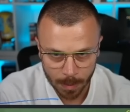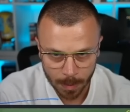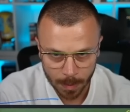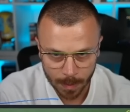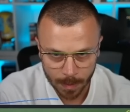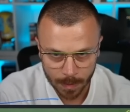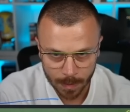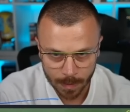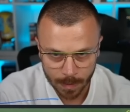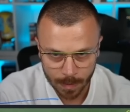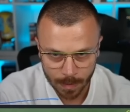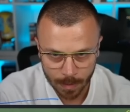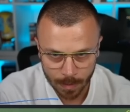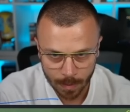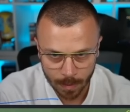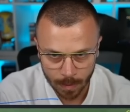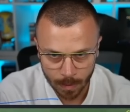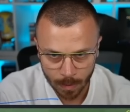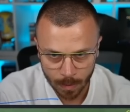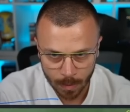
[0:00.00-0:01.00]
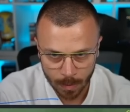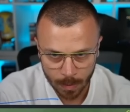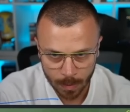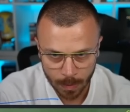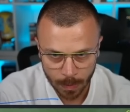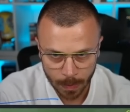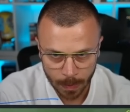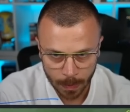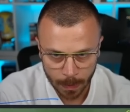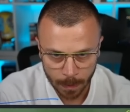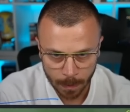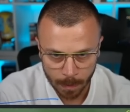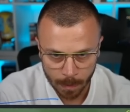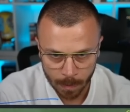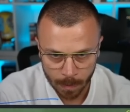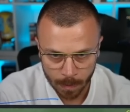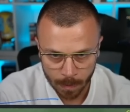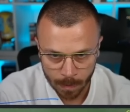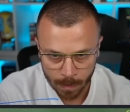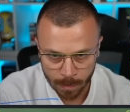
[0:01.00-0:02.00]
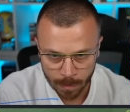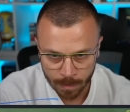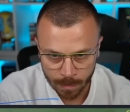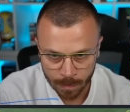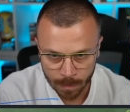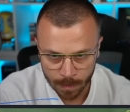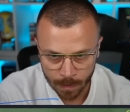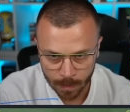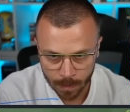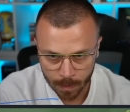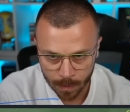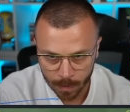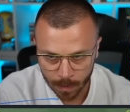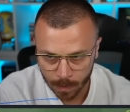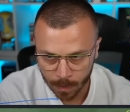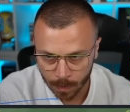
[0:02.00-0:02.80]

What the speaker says: [no speech]